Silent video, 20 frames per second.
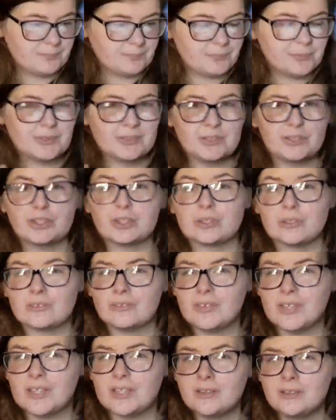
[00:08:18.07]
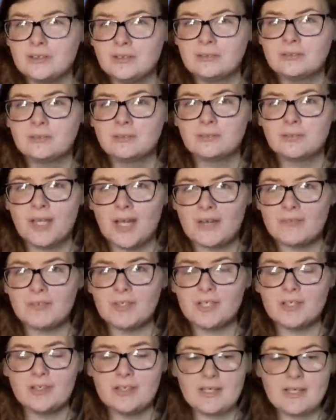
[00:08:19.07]
preserving
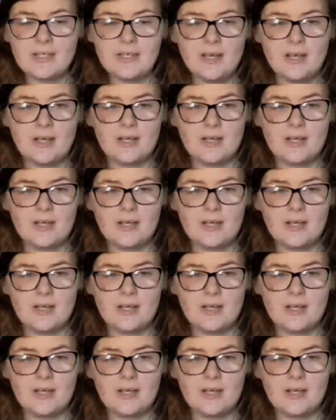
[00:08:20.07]
everything.